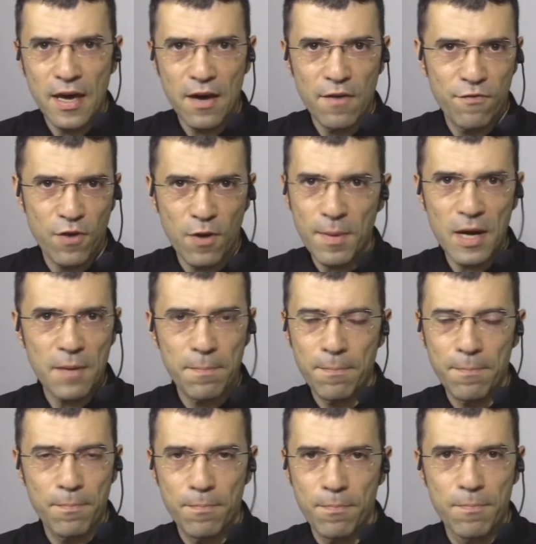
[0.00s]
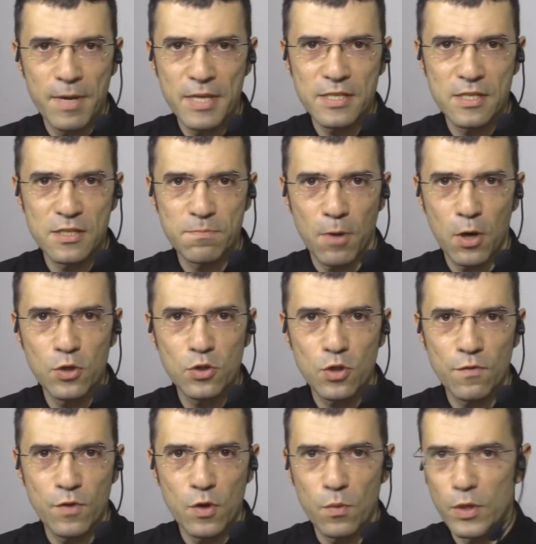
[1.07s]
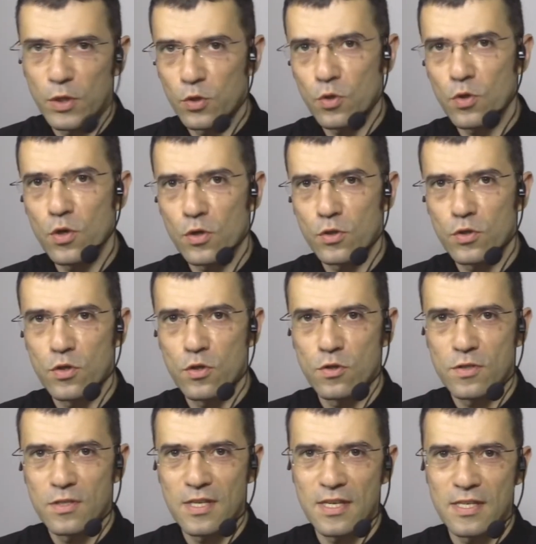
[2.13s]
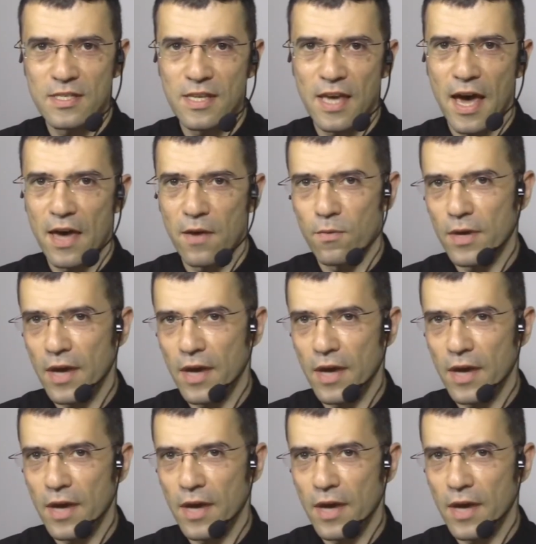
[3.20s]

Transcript: from our business point of view, we do not use TCA. We